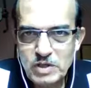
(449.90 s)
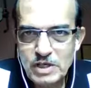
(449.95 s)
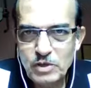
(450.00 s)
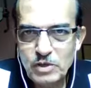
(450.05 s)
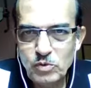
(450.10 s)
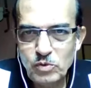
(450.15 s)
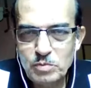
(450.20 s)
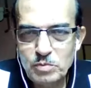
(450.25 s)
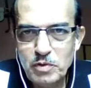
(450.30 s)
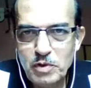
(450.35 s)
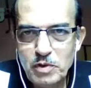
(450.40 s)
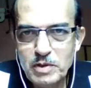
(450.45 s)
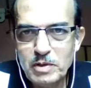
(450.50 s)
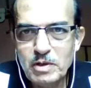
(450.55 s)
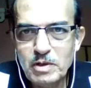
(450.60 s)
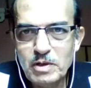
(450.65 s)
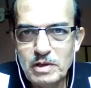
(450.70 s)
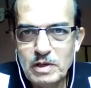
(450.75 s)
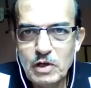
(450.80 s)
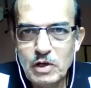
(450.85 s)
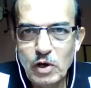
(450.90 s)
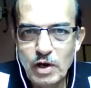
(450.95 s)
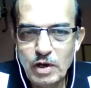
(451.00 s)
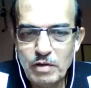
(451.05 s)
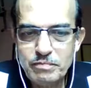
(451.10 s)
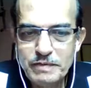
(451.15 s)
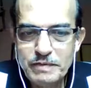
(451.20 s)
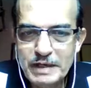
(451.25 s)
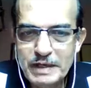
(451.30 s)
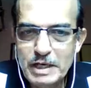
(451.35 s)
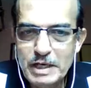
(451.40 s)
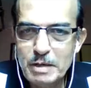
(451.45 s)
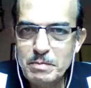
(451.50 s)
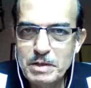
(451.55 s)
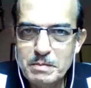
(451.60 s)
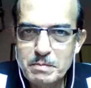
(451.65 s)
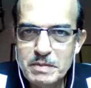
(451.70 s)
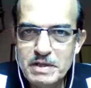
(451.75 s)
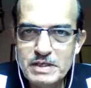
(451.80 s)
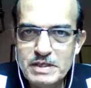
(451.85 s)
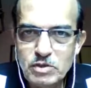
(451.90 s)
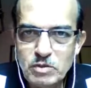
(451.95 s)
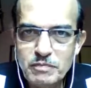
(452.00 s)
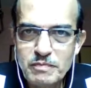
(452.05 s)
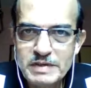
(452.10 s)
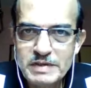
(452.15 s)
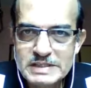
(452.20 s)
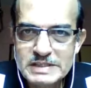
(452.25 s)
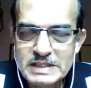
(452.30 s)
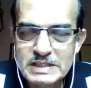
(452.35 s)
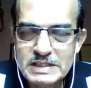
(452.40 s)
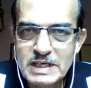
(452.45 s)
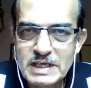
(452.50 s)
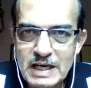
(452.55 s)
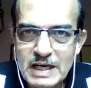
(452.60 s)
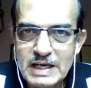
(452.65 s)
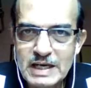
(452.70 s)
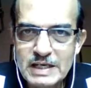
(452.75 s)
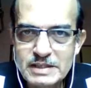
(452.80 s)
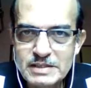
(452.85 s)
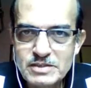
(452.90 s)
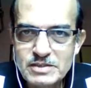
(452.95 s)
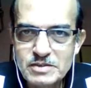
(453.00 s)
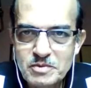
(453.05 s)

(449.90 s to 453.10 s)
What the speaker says: known for a lot of endemic birds of Western Ghats,